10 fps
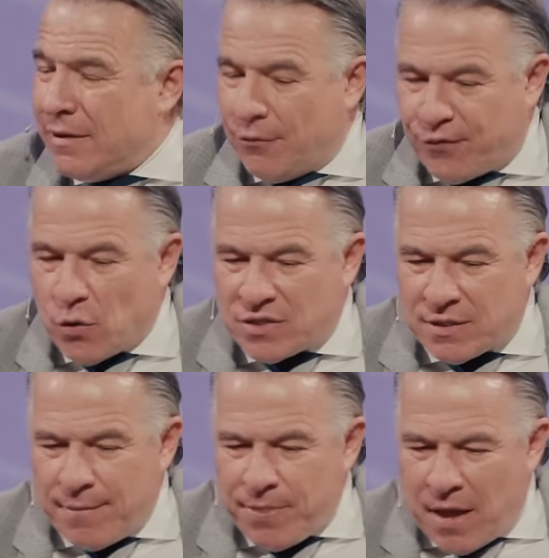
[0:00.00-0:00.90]
Now,
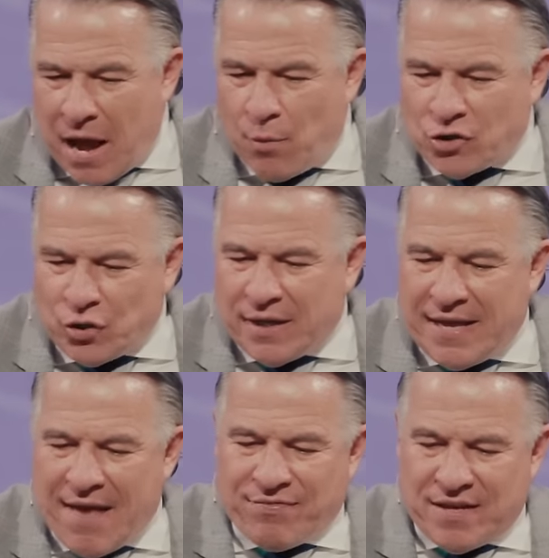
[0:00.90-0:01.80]
folks, I want you to
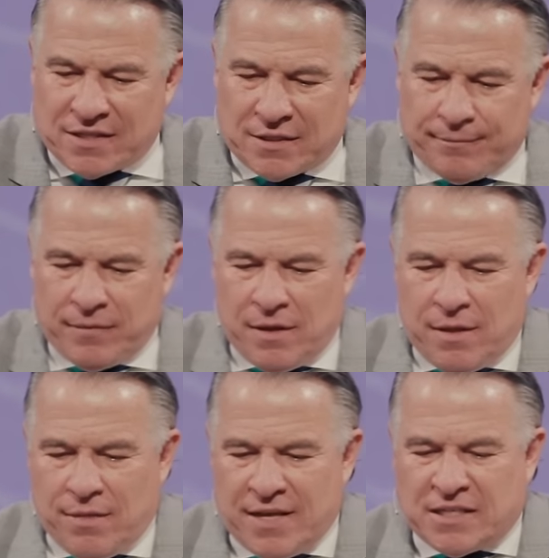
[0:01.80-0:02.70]
get this.
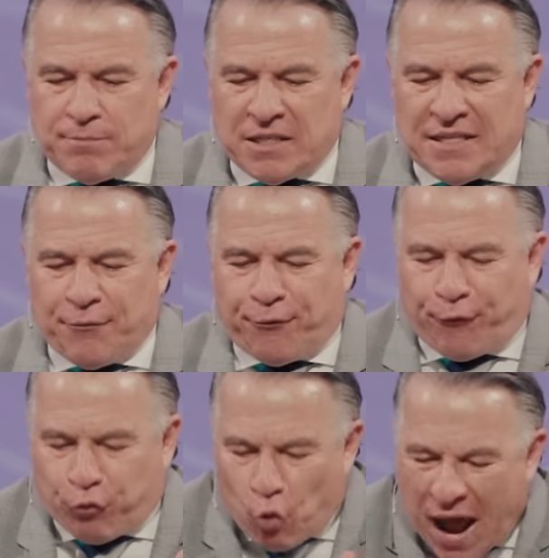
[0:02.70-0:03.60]
This must have
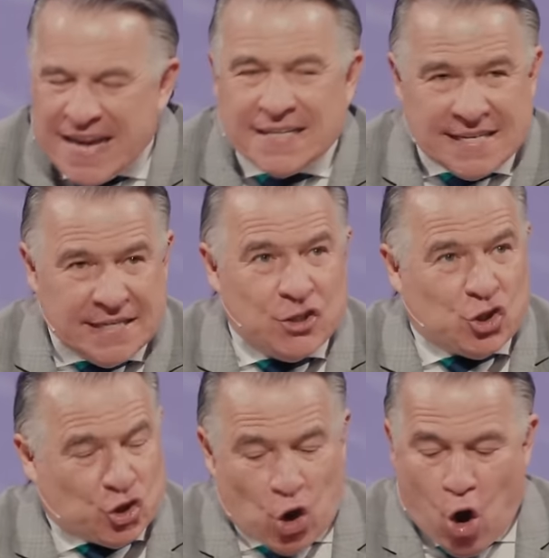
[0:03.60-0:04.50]
frightened
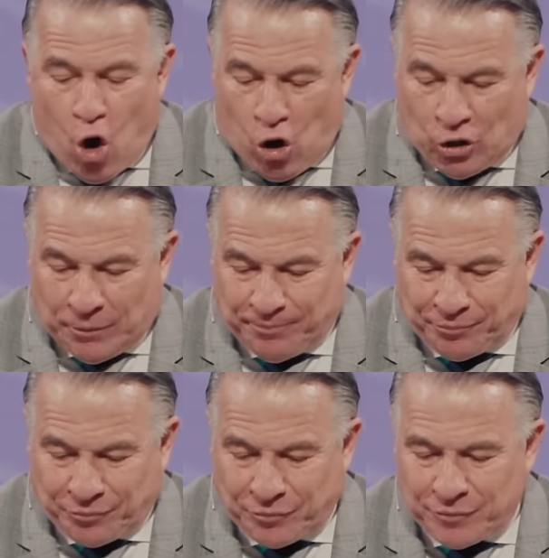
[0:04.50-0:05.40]
Saul
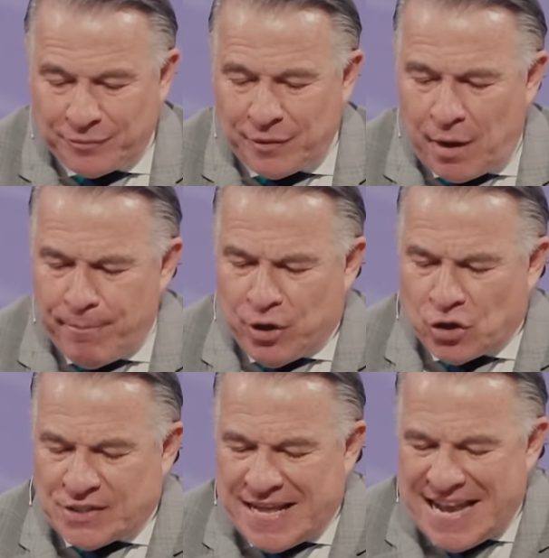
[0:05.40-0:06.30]

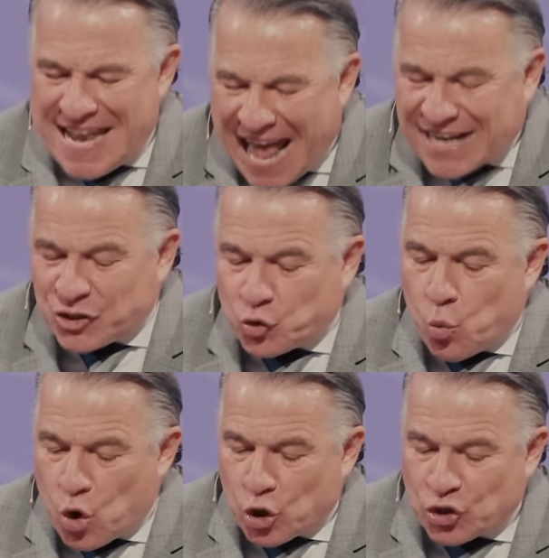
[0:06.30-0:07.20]
because the next
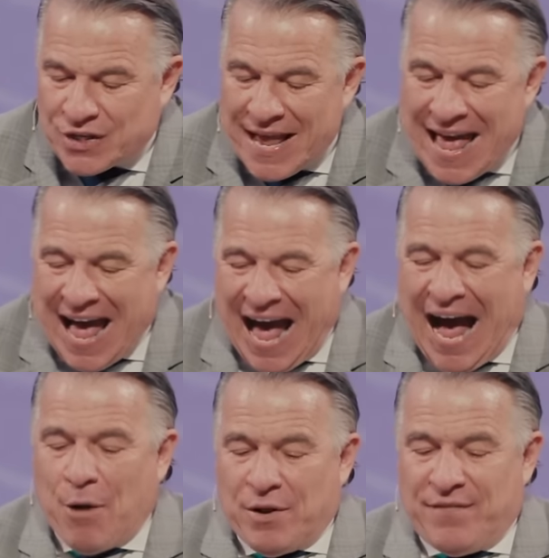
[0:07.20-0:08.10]
words
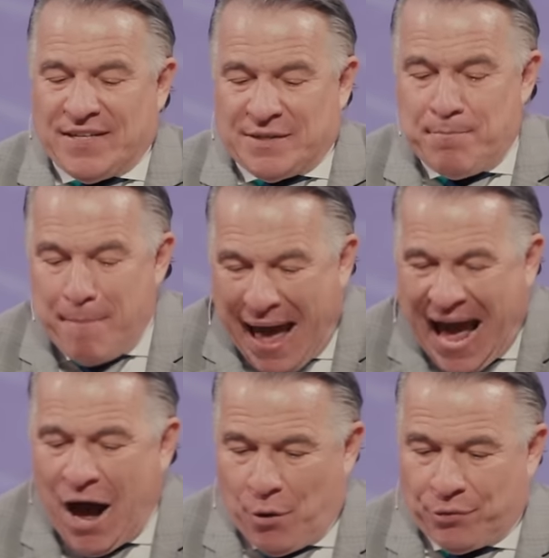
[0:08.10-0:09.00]
out of his
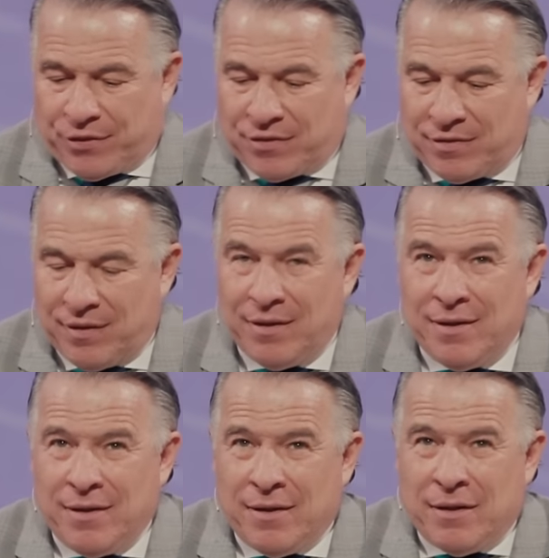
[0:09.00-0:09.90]
mouth
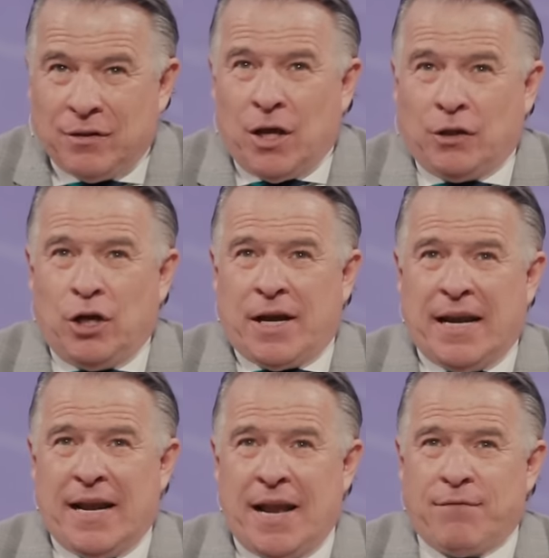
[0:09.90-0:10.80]
Look, look
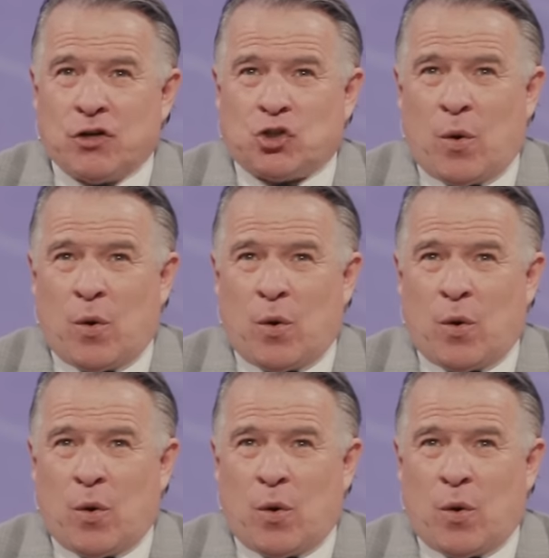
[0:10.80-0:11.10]
at it in verse